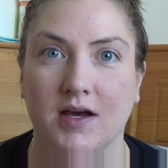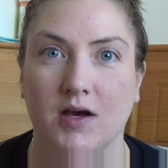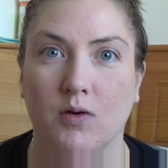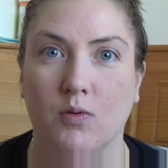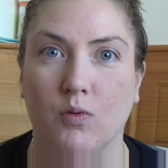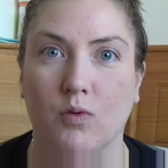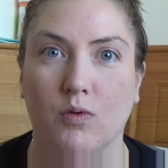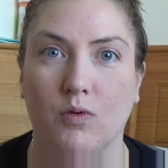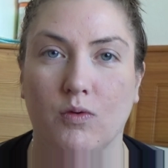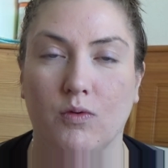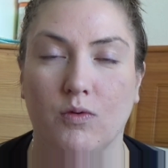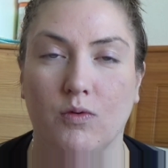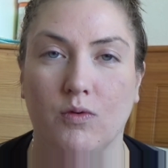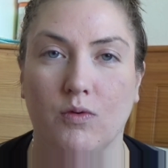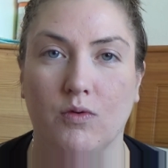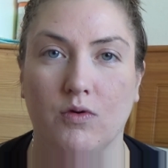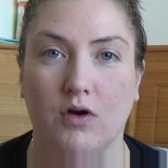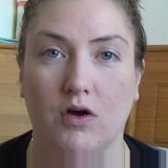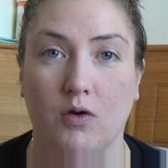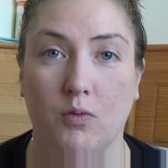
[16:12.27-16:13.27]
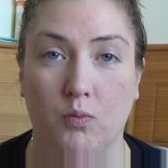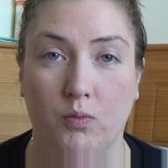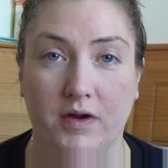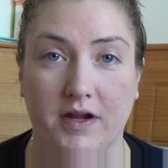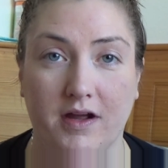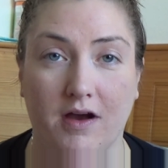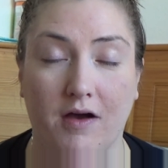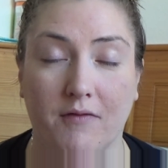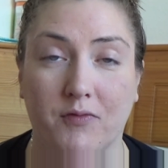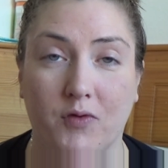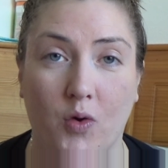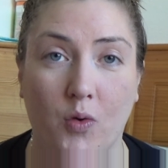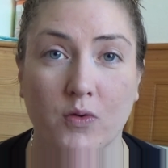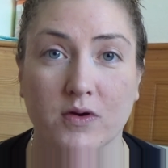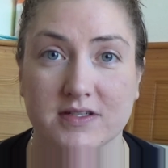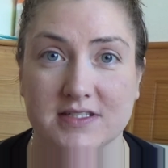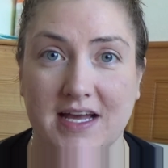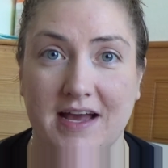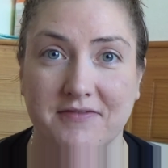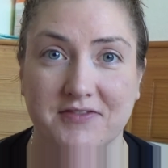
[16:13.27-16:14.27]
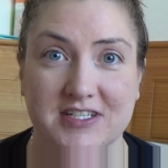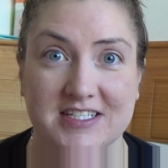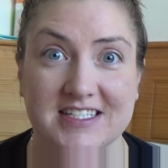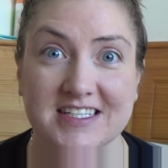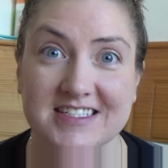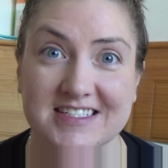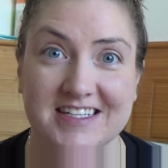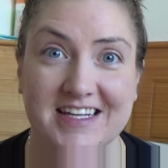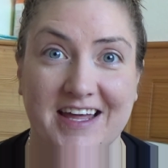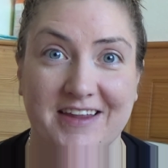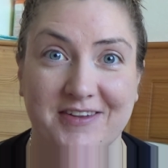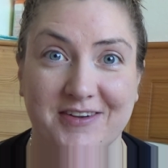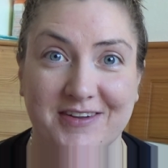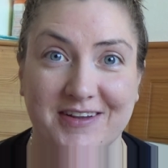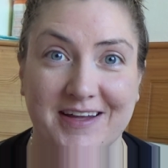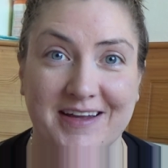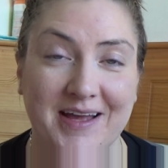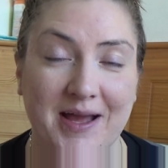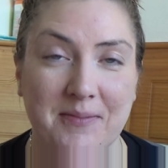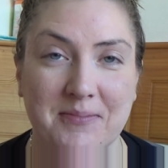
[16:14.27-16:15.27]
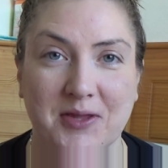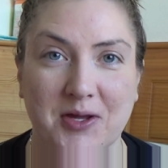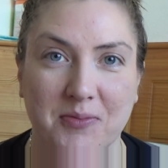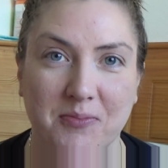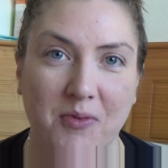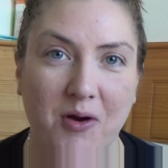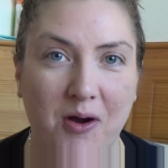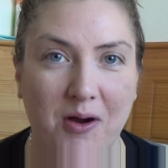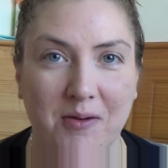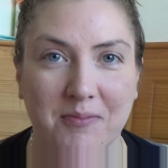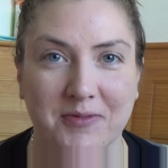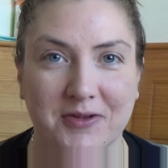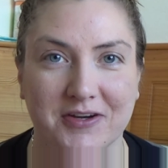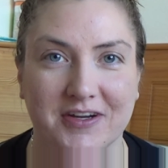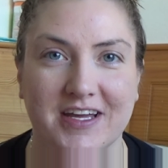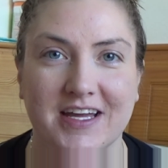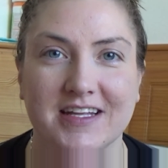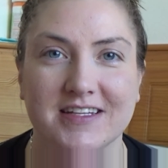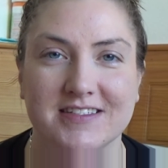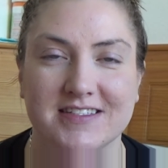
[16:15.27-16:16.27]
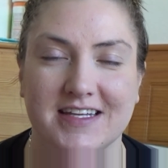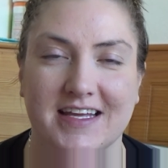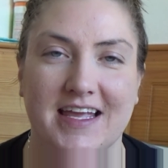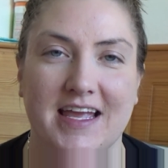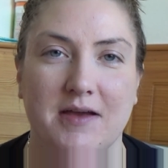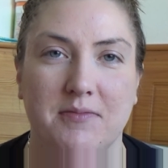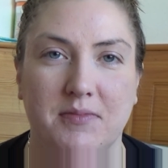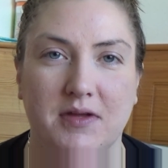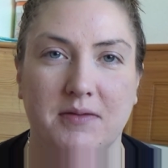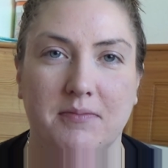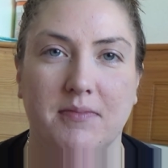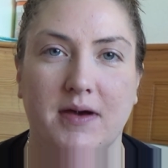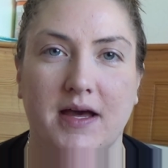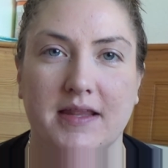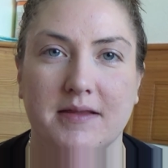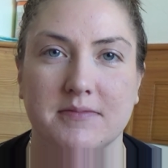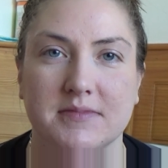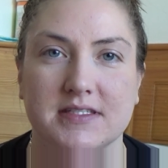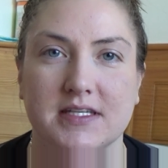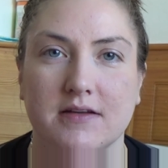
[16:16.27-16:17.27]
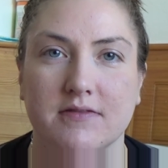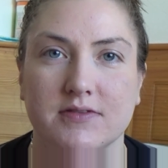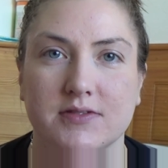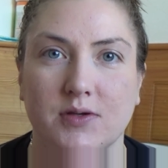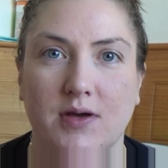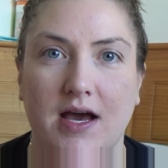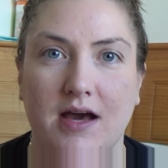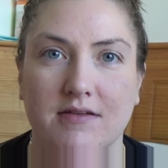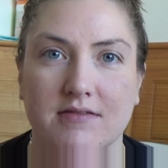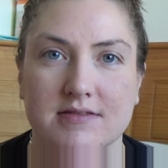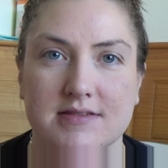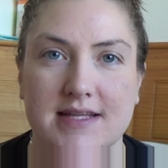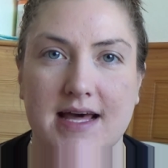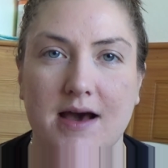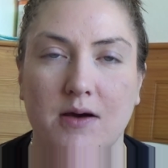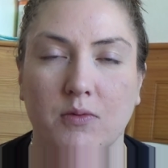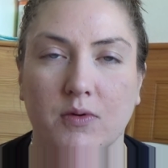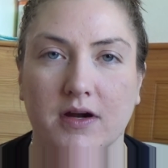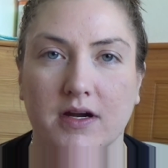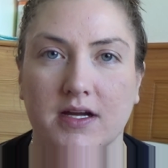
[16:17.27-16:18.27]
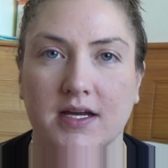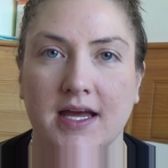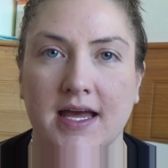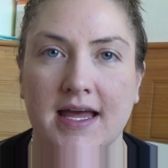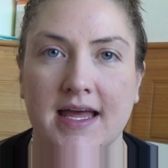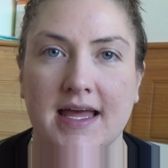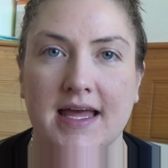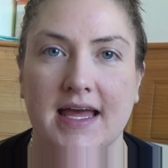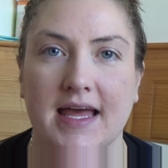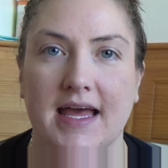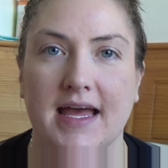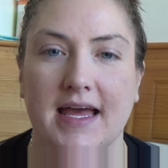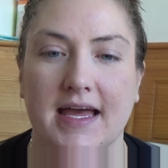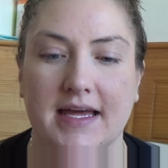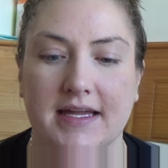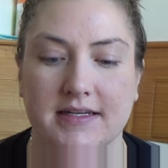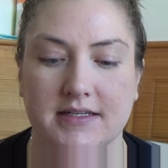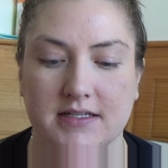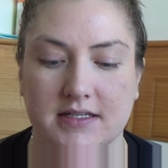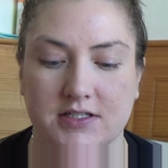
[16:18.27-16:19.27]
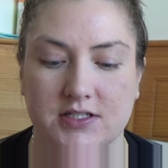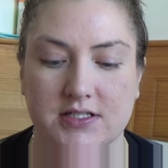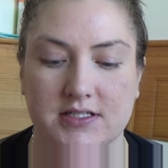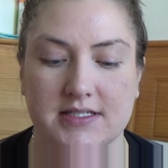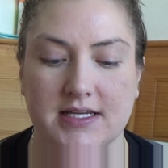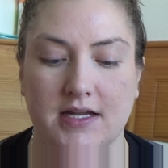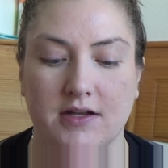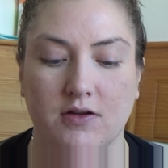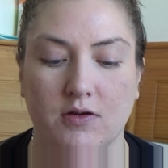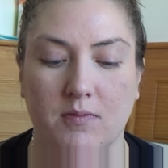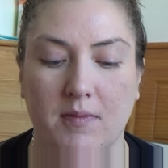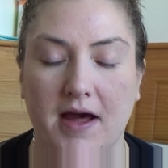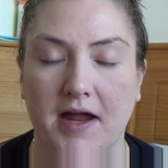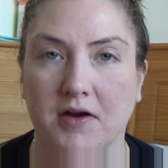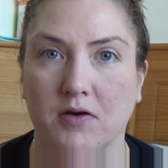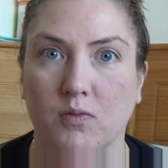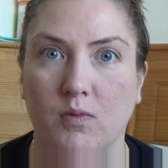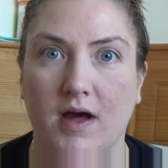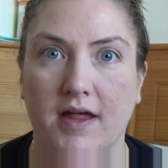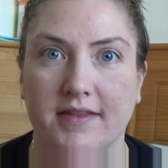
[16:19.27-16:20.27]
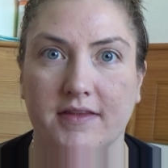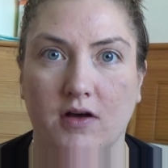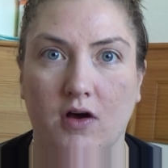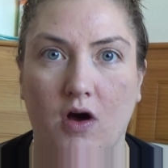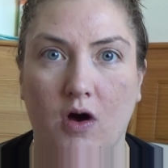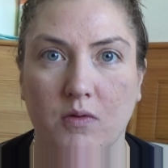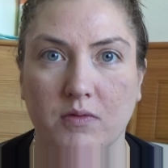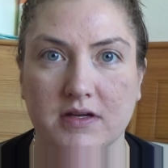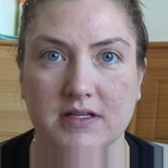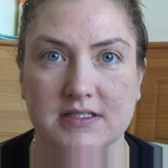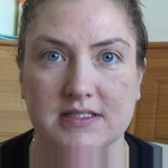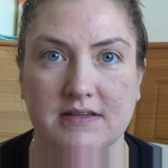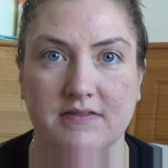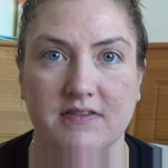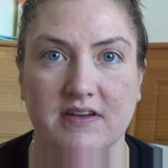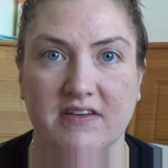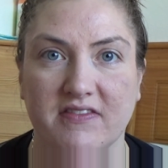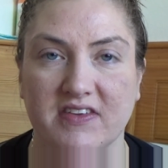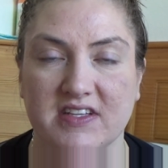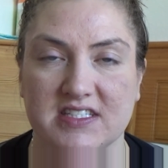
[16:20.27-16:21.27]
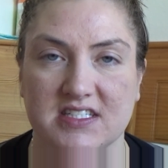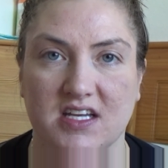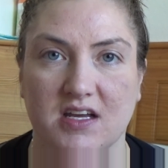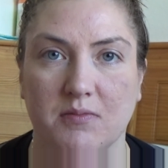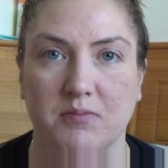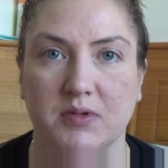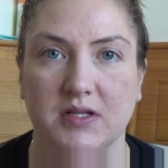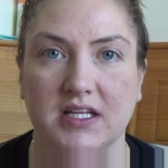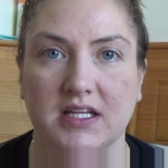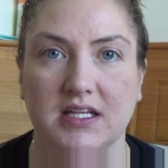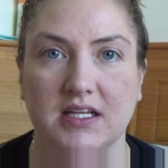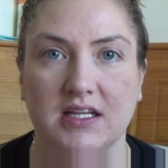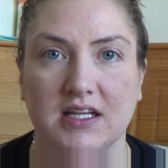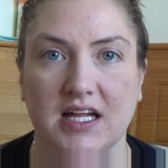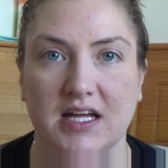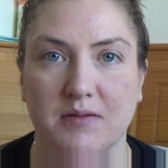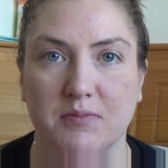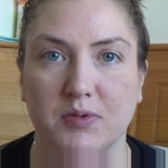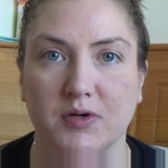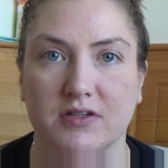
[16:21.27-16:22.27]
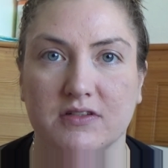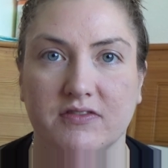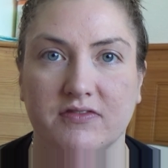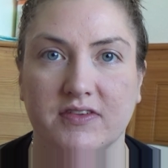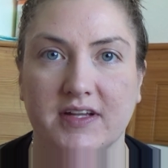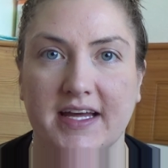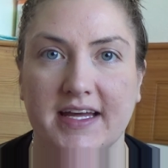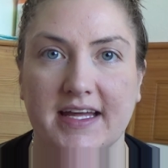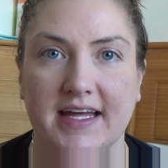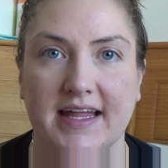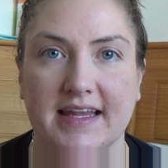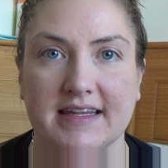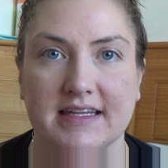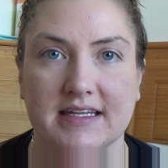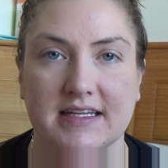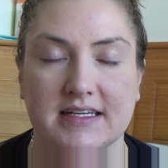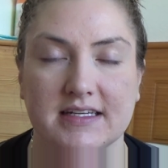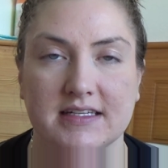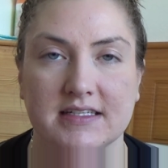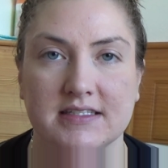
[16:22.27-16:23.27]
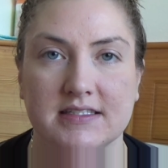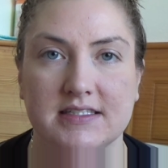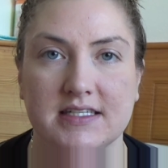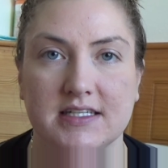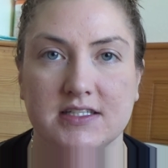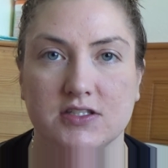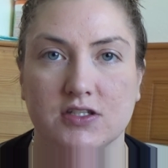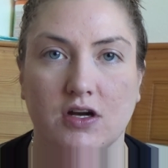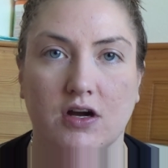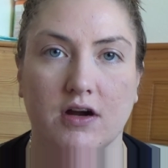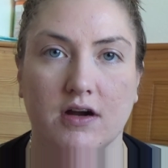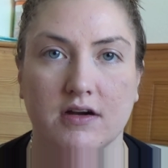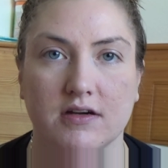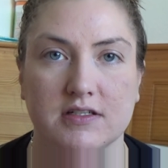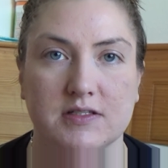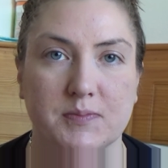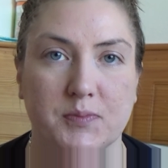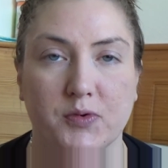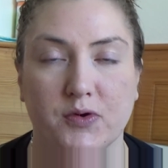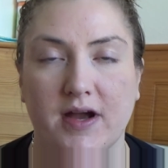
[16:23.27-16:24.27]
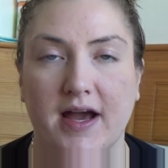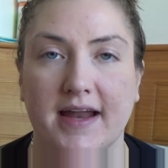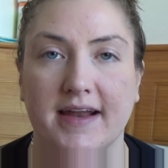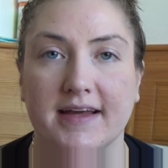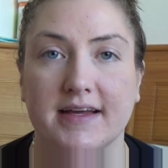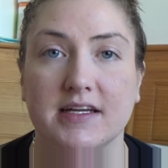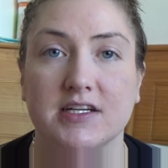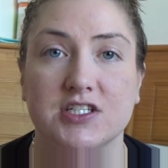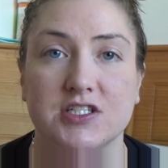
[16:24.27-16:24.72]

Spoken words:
well, we of course have to sit together. Like I'm their mom, their kids, they can't be by themselves, so how does that work? And she said no matter what, they'll always, even if it's a completely like booked flight and the seats are sporadic,